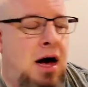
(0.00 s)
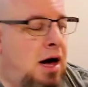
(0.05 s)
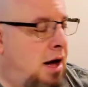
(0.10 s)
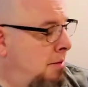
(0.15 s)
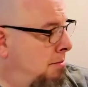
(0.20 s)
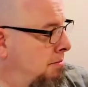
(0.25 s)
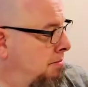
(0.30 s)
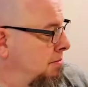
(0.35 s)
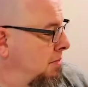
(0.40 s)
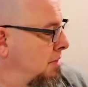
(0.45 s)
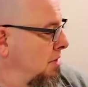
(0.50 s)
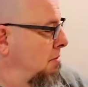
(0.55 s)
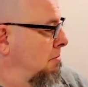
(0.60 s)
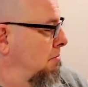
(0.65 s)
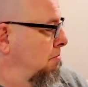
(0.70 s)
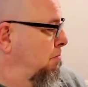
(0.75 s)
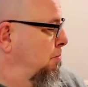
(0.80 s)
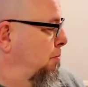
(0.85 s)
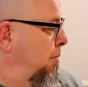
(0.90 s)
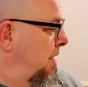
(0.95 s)
Um,
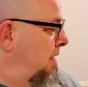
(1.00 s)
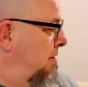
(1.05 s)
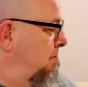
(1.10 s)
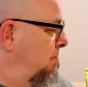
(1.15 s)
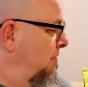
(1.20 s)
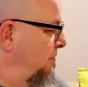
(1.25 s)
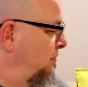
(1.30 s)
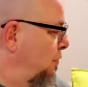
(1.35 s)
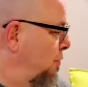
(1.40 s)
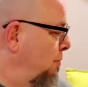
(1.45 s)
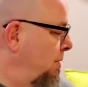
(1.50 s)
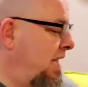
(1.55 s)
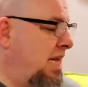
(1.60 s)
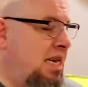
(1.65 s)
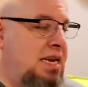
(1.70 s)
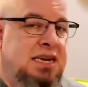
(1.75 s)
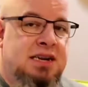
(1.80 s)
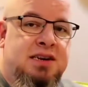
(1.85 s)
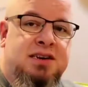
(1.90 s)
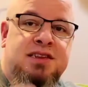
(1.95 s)
but before we
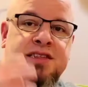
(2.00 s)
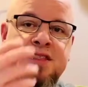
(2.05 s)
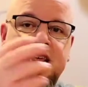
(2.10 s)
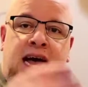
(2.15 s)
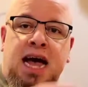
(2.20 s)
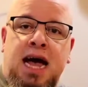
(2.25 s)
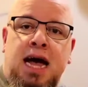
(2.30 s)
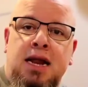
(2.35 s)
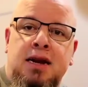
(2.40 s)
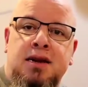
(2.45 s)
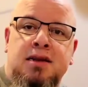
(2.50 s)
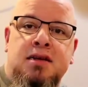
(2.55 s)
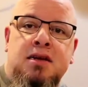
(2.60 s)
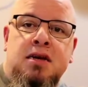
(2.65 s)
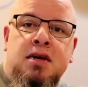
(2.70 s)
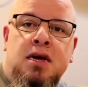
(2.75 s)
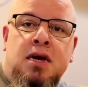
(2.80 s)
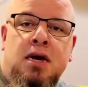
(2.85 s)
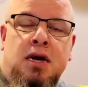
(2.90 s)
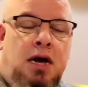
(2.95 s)
get into that,
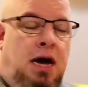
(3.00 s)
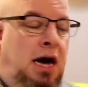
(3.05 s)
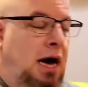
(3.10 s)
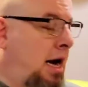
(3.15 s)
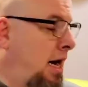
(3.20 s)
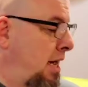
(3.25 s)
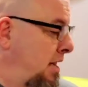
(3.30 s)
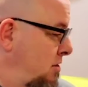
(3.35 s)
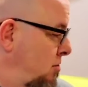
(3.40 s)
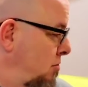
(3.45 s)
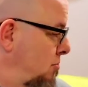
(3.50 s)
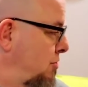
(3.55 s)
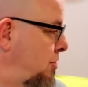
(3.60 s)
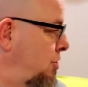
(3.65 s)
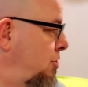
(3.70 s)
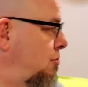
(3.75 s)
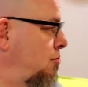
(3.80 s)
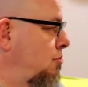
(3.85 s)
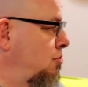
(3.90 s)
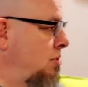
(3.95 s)
I told
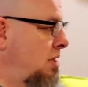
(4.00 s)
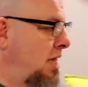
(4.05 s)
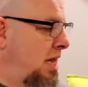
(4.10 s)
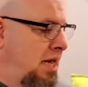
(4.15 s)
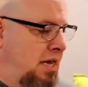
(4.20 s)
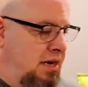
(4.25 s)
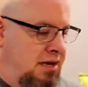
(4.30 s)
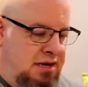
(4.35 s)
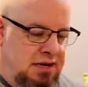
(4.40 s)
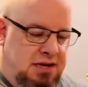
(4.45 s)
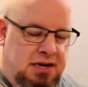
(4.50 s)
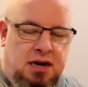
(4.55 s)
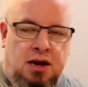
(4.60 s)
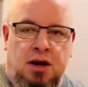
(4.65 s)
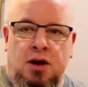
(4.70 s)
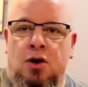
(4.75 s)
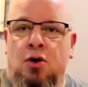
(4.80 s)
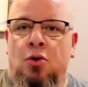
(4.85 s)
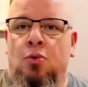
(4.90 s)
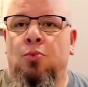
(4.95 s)
you that
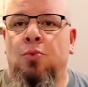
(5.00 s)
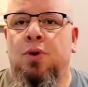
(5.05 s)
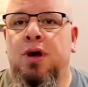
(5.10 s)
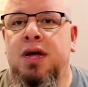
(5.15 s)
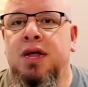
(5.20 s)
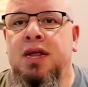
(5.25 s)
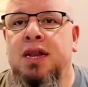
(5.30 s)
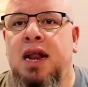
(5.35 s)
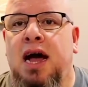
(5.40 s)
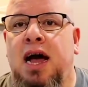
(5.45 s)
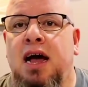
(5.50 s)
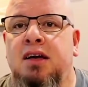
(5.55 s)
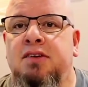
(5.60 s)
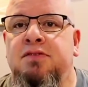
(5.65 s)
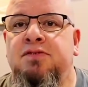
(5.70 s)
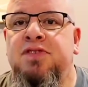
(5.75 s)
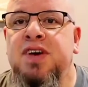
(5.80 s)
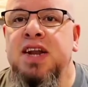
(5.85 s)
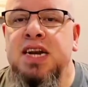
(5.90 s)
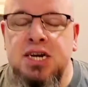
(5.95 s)
when
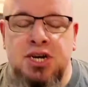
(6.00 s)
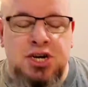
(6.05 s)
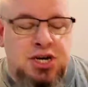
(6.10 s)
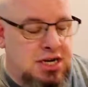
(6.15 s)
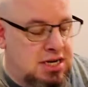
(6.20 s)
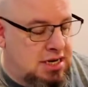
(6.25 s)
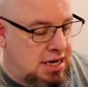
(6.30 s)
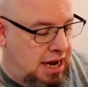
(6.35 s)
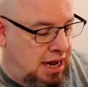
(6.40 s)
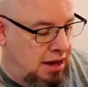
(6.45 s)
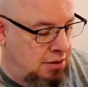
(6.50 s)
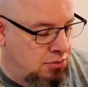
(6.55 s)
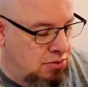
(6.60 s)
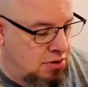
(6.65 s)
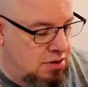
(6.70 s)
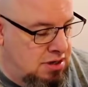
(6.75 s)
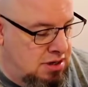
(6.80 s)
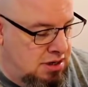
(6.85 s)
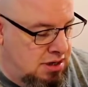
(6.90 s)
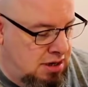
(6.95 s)
I finished it, I
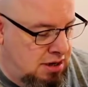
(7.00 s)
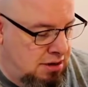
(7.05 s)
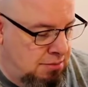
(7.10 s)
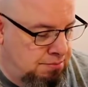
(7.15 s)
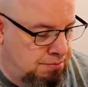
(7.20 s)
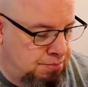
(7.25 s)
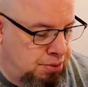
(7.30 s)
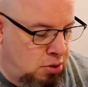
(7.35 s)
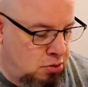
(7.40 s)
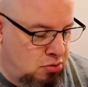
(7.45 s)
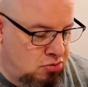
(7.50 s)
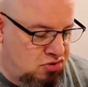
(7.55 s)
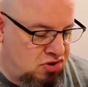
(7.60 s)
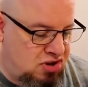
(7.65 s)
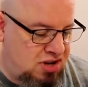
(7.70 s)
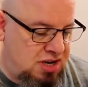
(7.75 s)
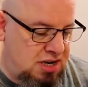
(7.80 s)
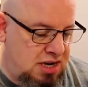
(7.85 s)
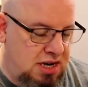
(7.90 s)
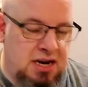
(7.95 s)
would
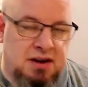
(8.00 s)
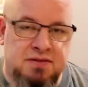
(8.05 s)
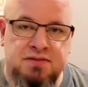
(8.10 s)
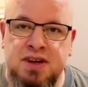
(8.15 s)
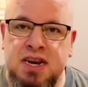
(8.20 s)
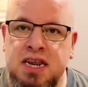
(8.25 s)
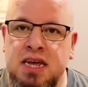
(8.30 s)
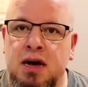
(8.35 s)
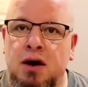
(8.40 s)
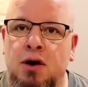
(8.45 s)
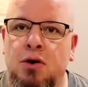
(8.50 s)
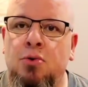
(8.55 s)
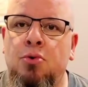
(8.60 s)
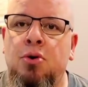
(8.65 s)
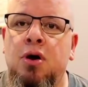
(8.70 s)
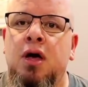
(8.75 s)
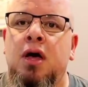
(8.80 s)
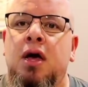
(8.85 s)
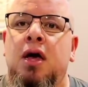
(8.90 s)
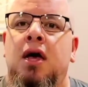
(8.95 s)
post in a video.
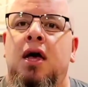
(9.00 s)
